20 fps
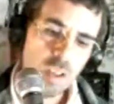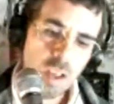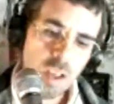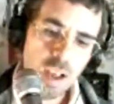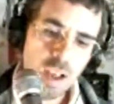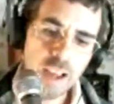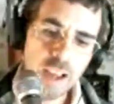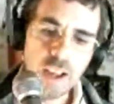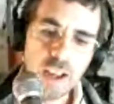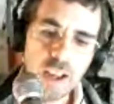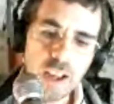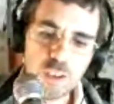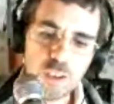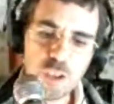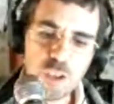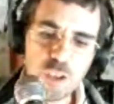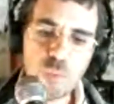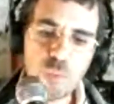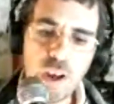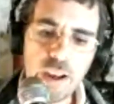I got you
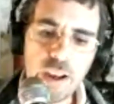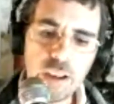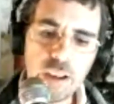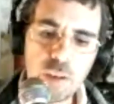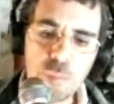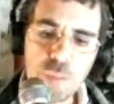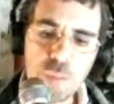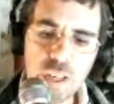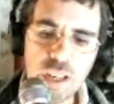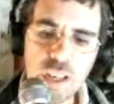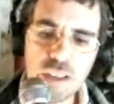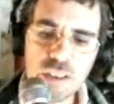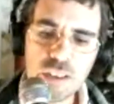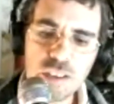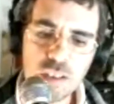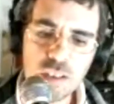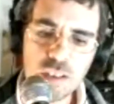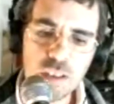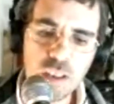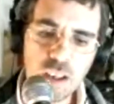right, because
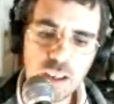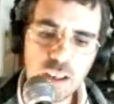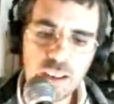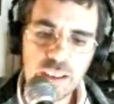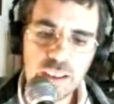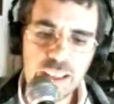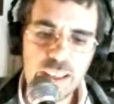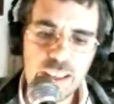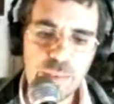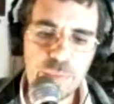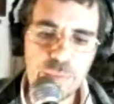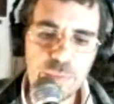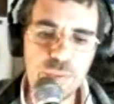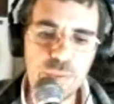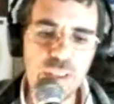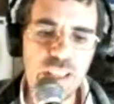if